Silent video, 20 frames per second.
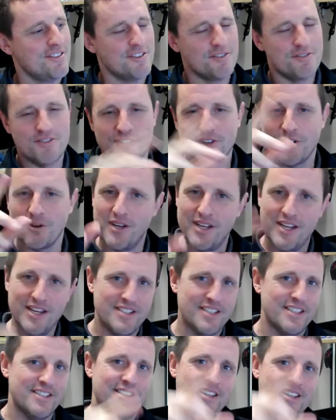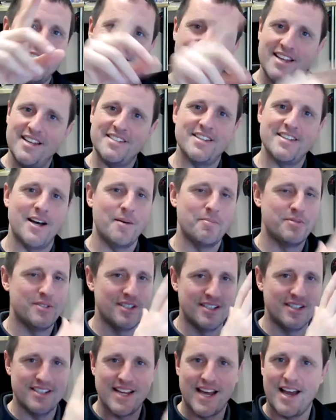So it's just it's
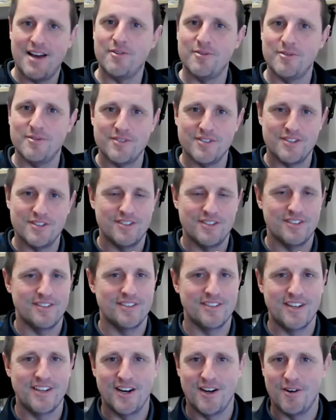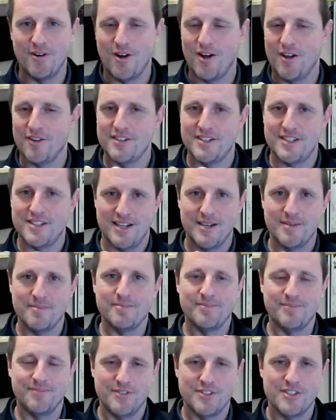ups and downs, all the time.